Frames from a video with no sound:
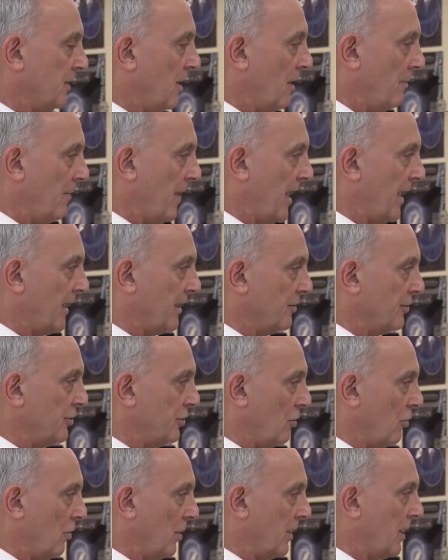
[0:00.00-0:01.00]
is to come back and
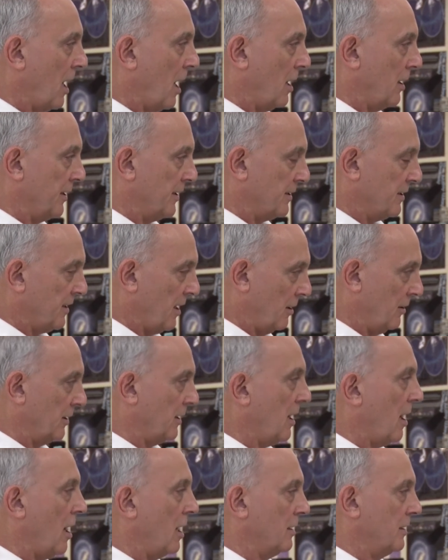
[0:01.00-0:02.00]
show our colleagues, tell
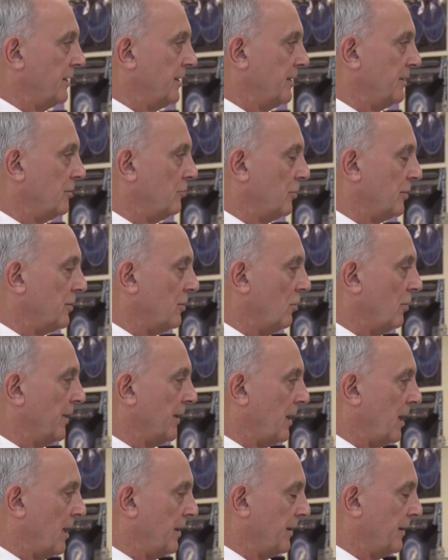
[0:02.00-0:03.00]
our colleagues what's
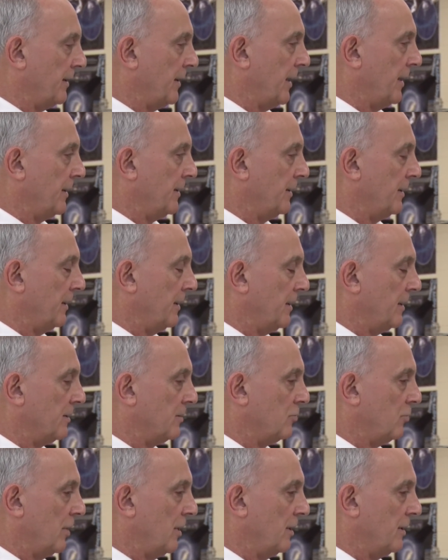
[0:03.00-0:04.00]
going on, and, and uh,
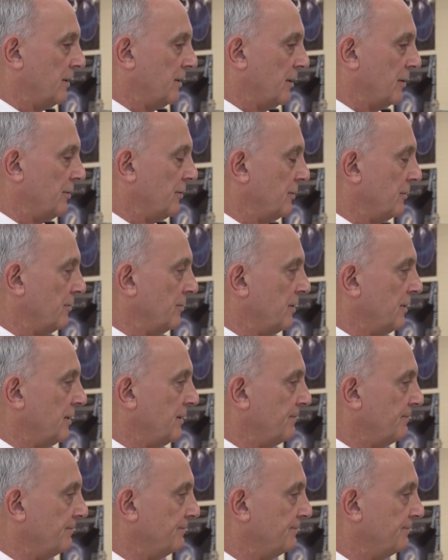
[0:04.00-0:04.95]
as well as our students.